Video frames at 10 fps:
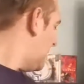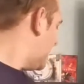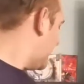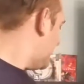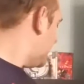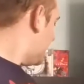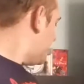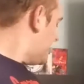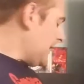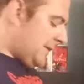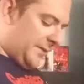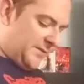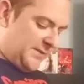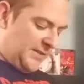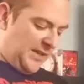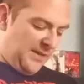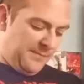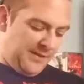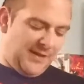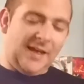Pretty cool. Now this is a game
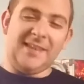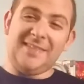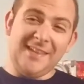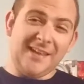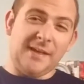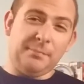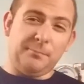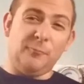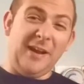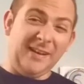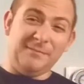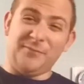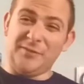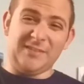that I think I rented for the